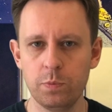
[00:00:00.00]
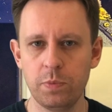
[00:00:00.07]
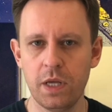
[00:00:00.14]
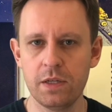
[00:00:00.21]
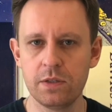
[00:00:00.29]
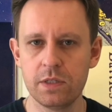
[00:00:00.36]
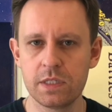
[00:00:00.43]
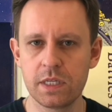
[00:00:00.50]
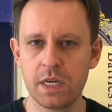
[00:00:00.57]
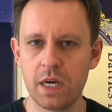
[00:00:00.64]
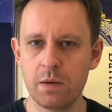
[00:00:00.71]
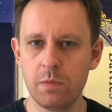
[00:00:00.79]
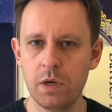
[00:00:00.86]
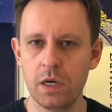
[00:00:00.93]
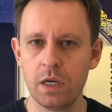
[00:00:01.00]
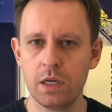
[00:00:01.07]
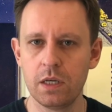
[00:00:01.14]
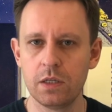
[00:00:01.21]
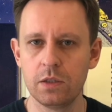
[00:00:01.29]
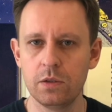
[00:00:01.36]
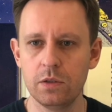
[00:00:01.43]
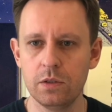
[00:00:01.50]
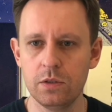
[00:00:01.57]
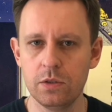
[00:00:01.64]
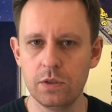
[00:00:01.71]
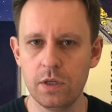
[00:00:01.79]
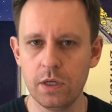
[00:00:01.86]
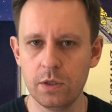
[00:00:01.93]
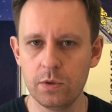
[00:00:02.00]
to play this game with